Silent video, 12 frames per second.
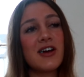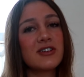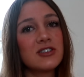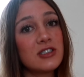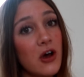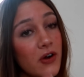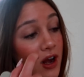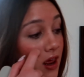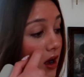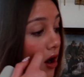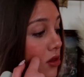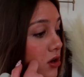They're so good,
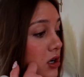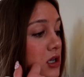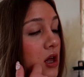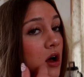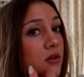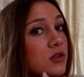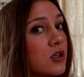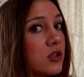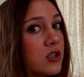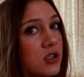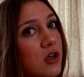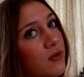and all their clothes
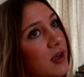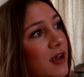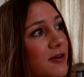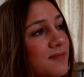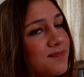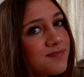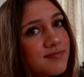are just so cute.